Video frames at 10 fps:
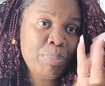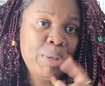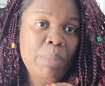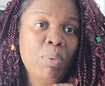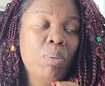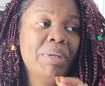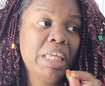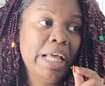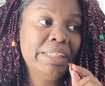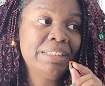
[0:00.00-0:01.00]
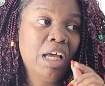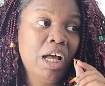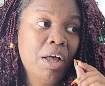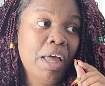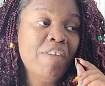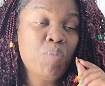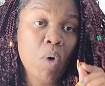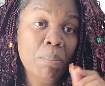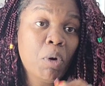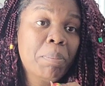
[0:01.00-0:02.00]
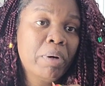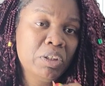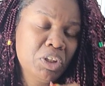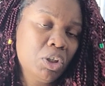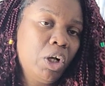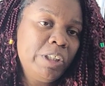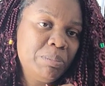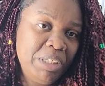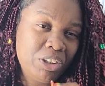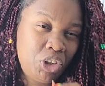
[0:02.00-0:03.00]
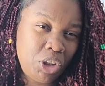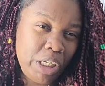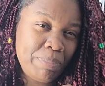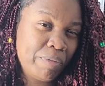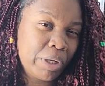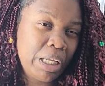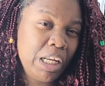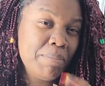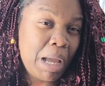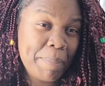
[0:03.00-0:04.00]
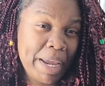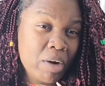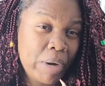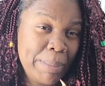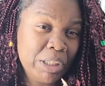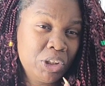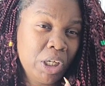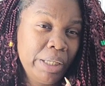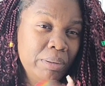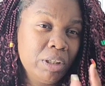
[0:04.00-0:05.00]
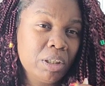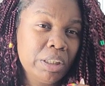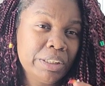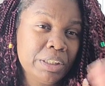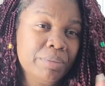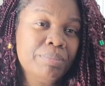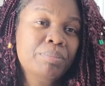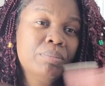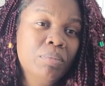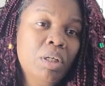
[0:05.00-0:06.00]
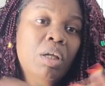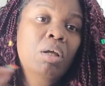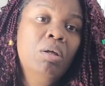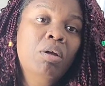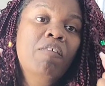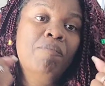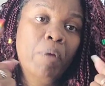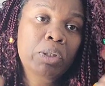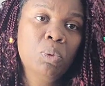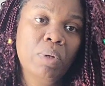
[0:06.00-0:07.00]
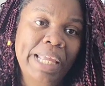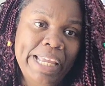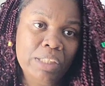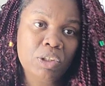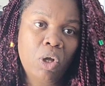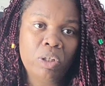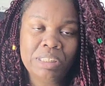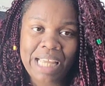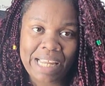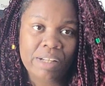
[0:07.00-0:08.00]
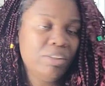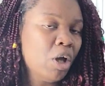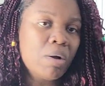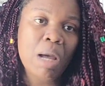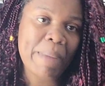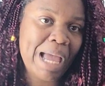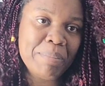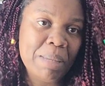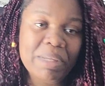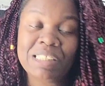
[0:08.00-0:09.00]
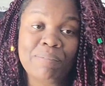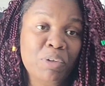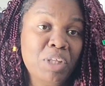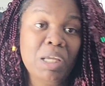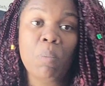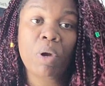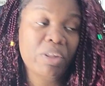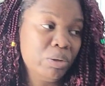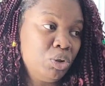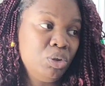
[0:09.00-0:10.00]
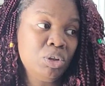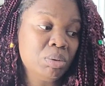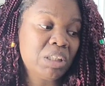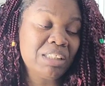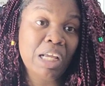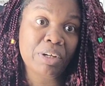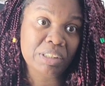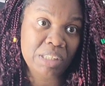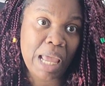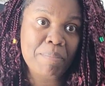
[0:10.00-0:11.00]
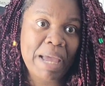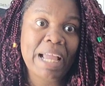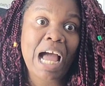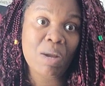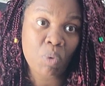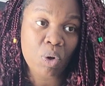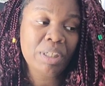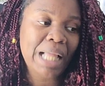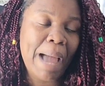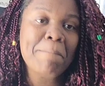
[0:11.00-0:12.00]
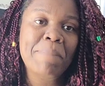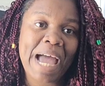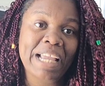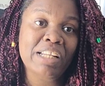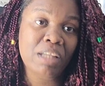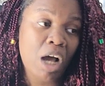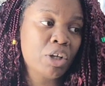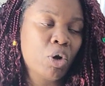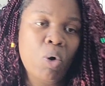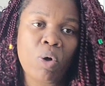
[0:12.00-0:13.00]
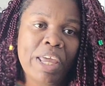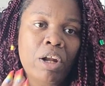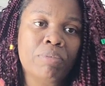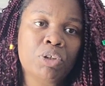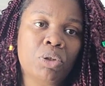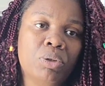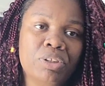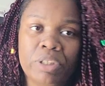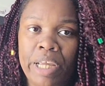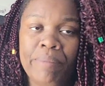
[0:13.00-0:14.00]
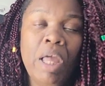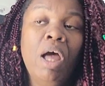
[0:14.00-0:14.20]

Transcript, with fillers: people because uh, if one more person calls me a sheep for getting my panoramic shot, look, listen, virtual hands all day. Don't come at me because if you think I'm one of those YouTubers that's not going to snap back, I will clap back and knock your whole head off your shoulders, okay?